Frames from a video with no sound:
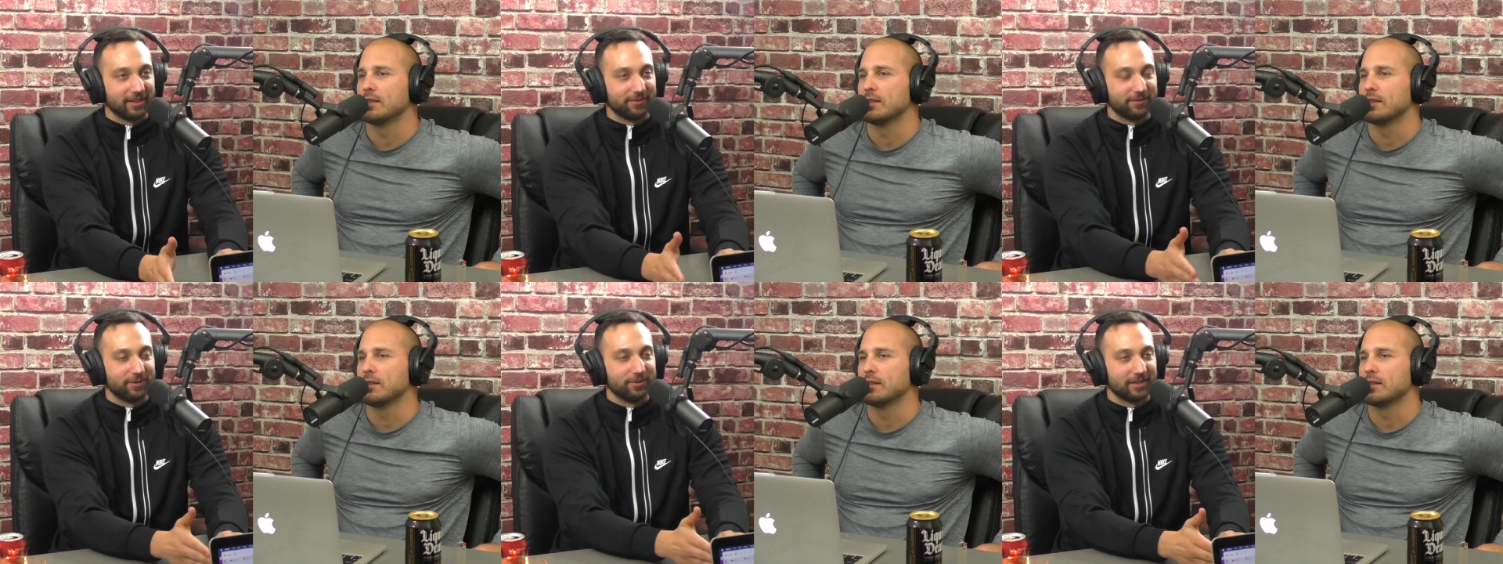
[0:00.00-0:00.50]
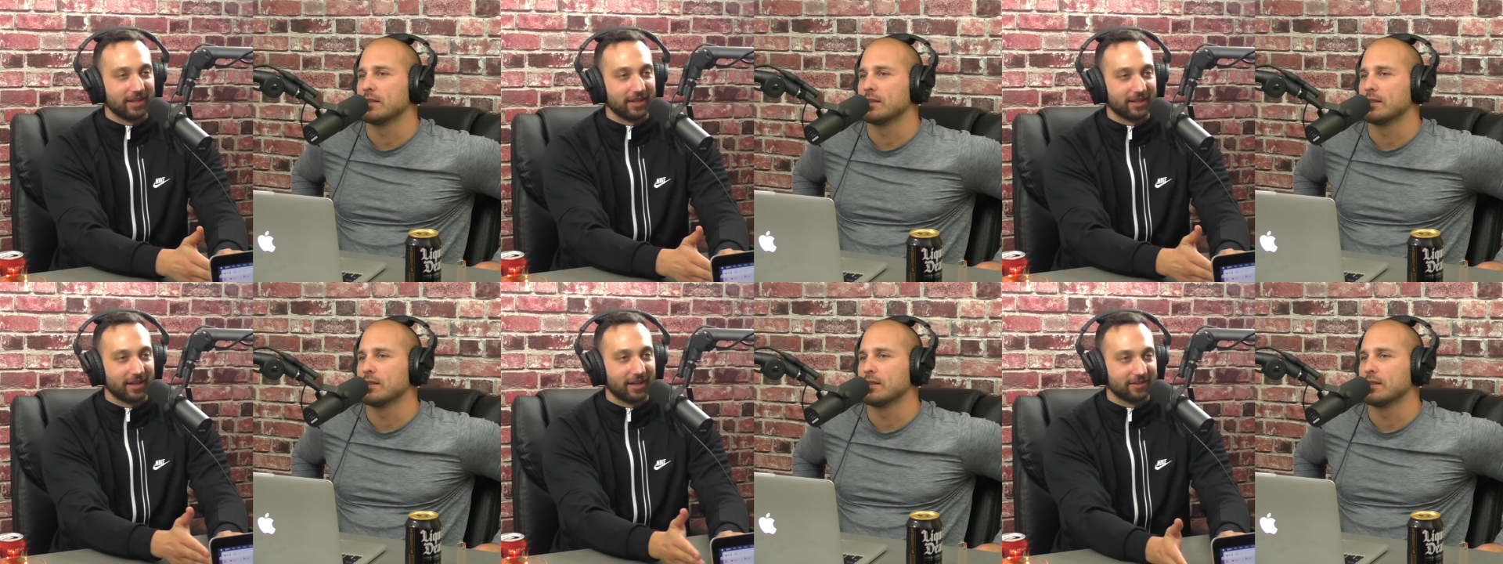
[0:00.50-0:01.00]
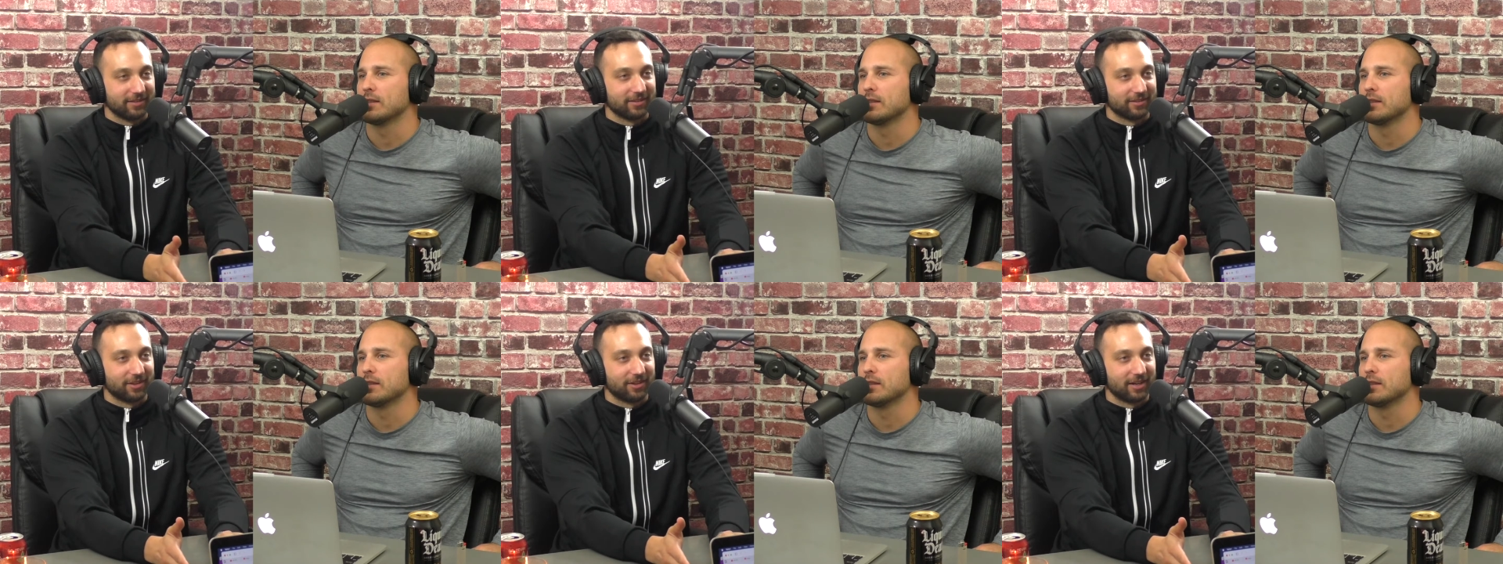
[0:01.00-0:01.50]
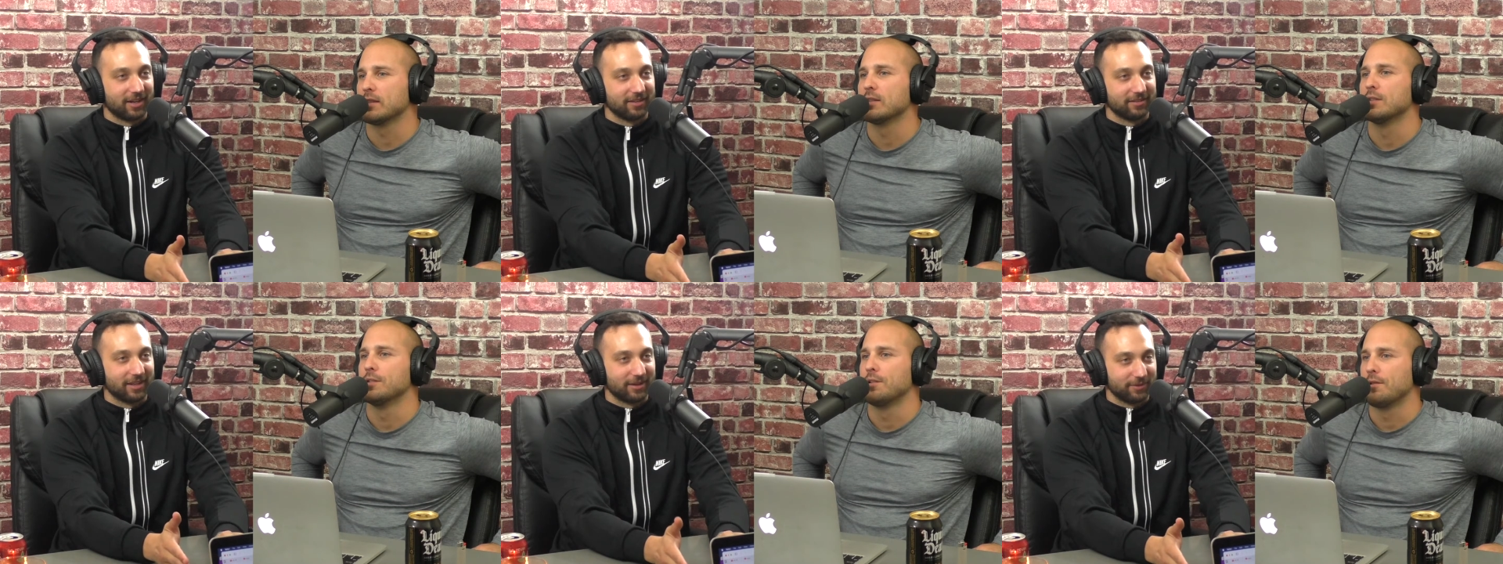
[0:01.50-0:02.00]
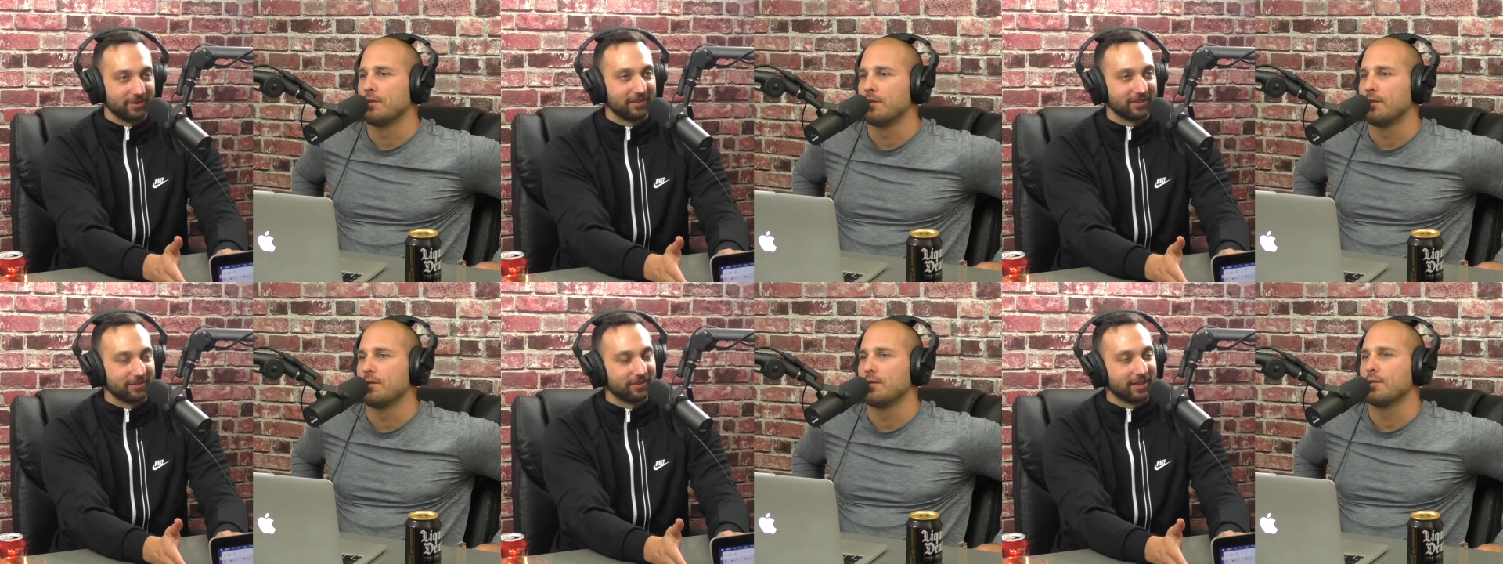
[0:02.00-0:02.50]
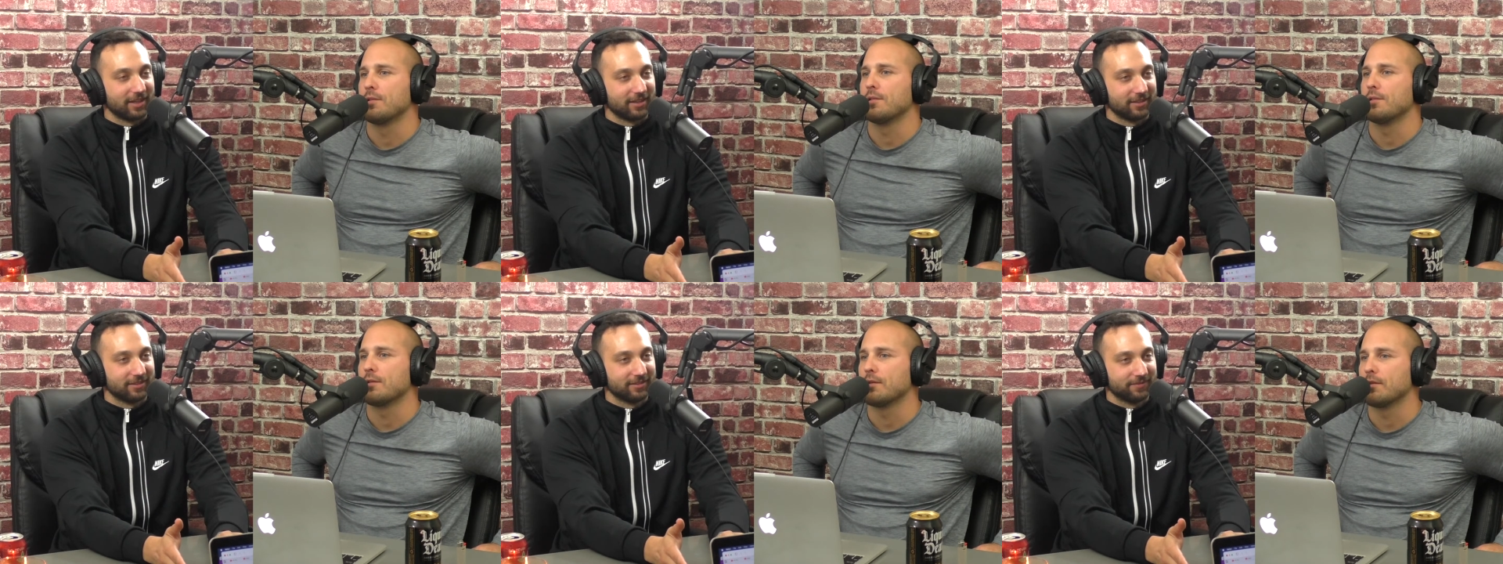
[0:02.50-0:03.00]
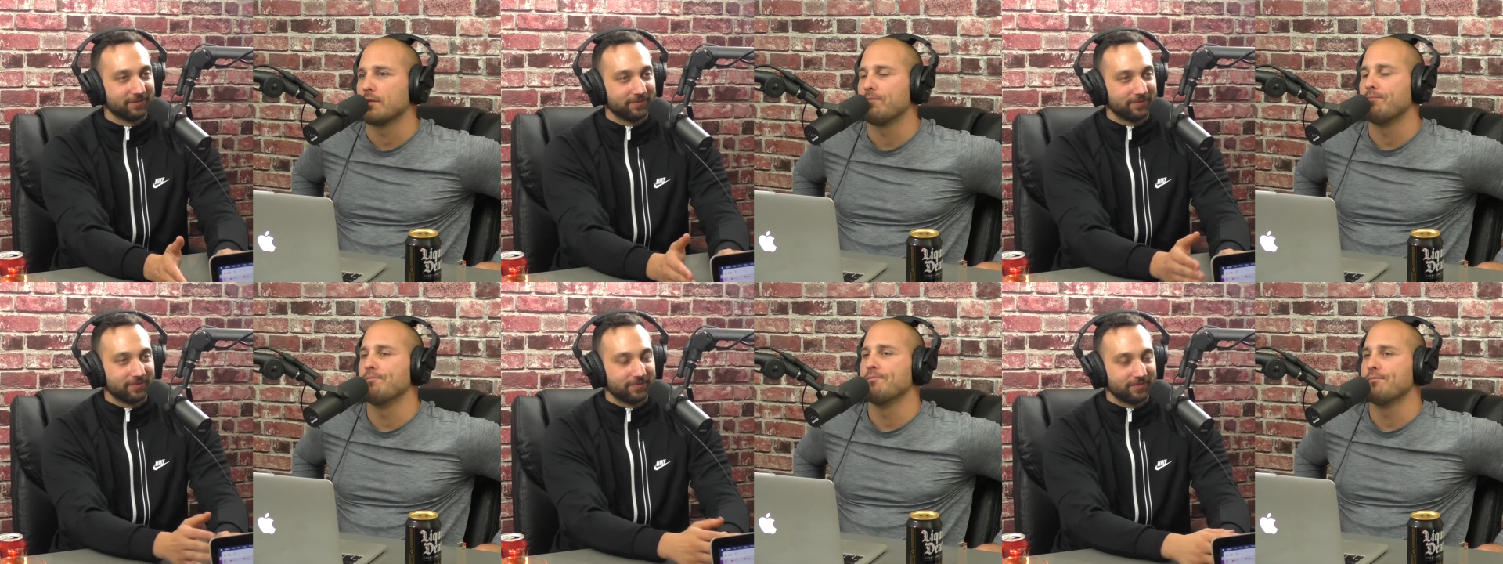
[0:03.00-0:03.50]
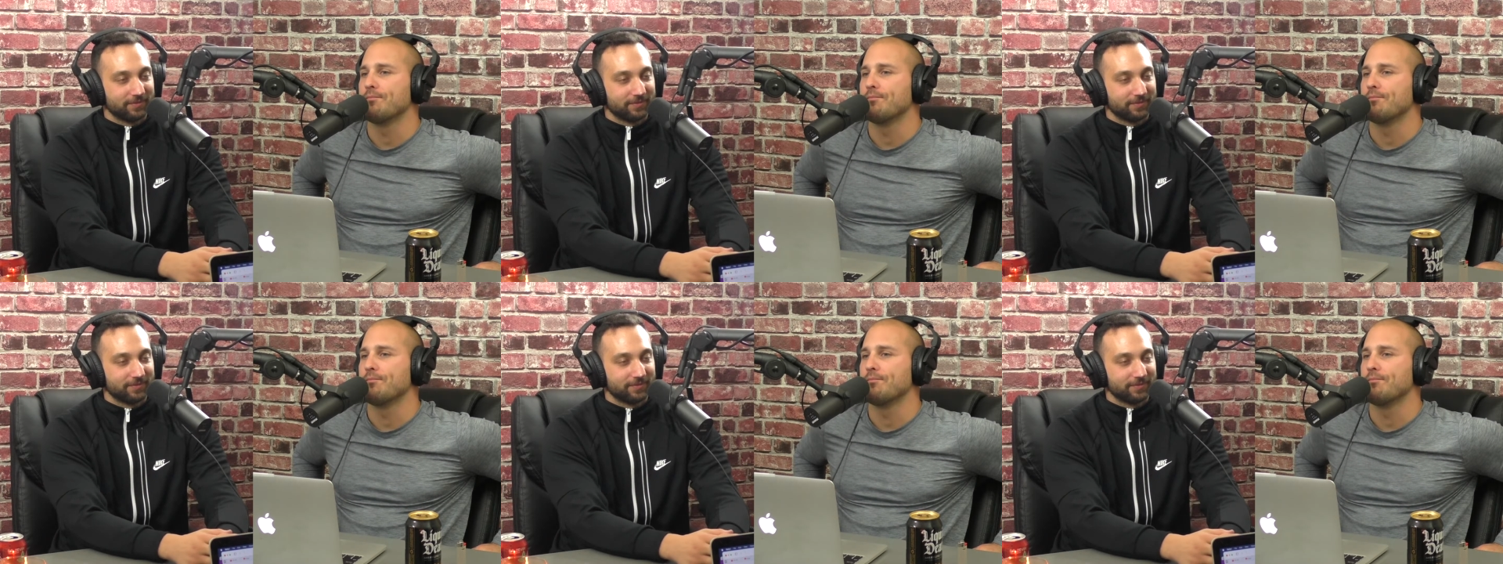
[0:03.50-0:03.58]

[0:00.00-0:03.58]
Speaker 1: if you take S S R Is every single day. Mm.